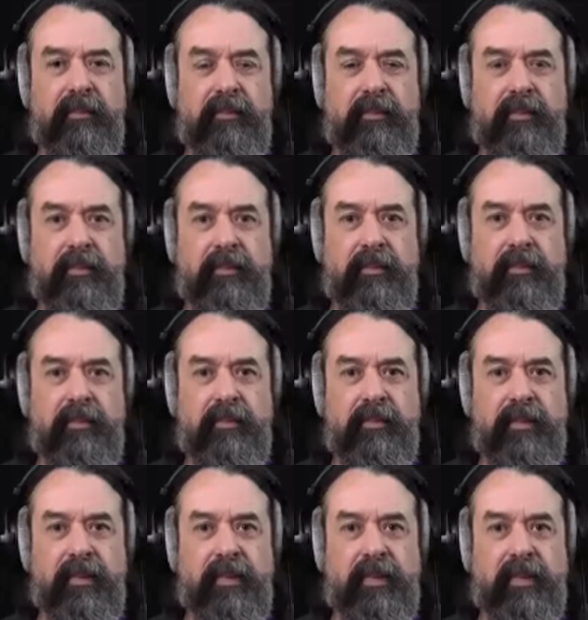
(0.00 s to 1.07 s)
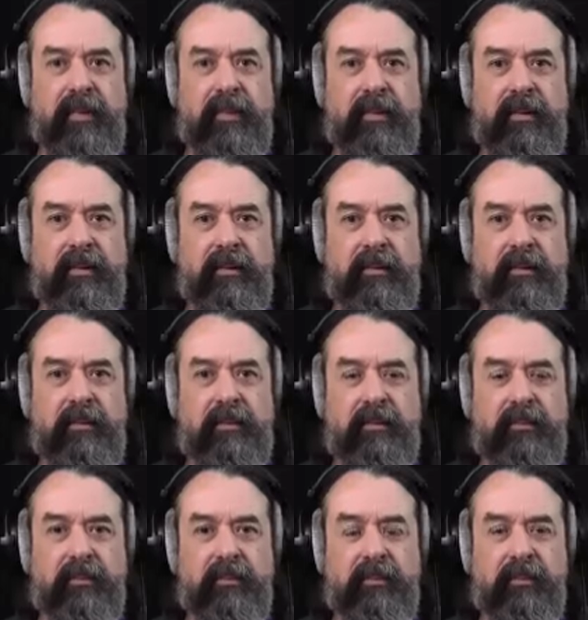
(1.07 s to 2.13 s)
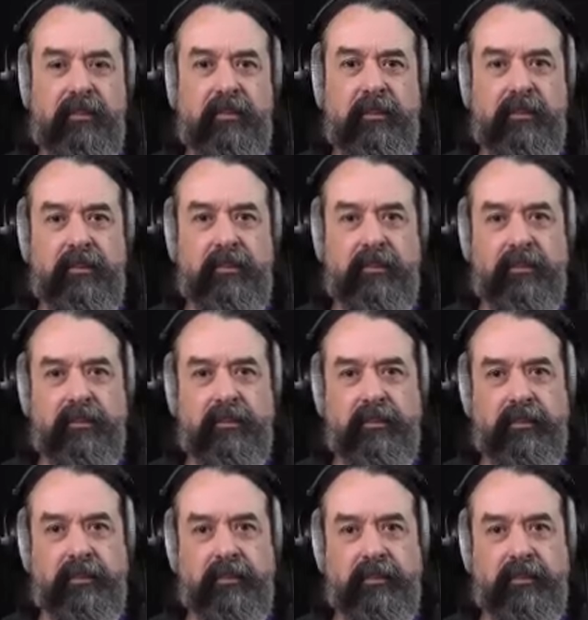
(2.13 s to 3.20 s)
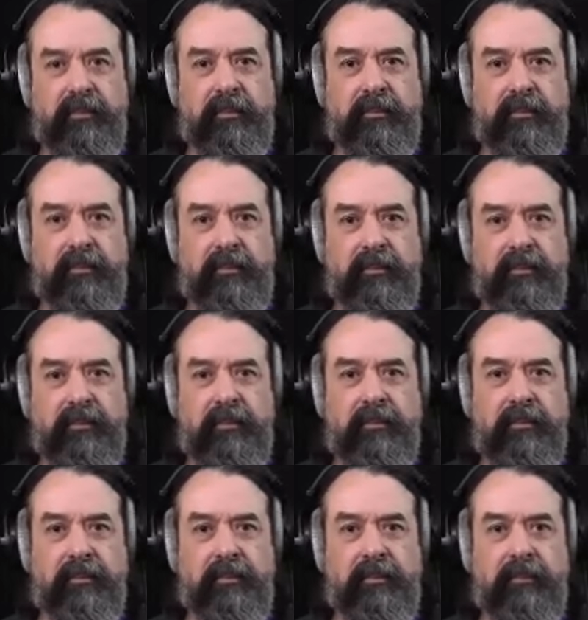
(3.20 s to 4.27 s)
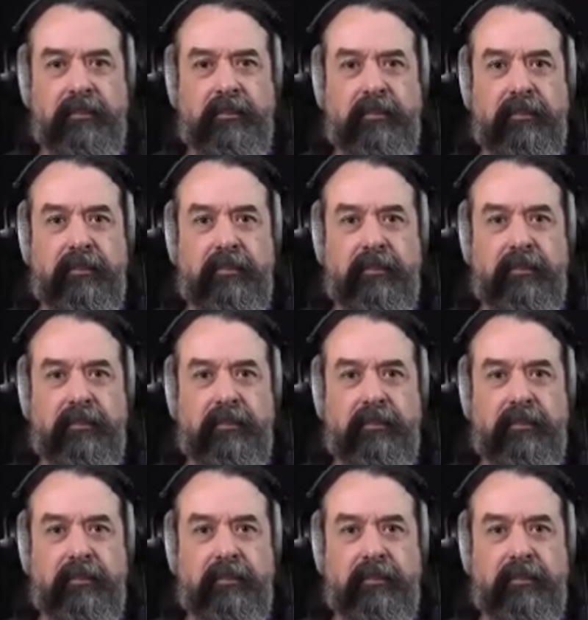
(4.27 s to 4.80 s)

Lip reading: The person shown says nothing.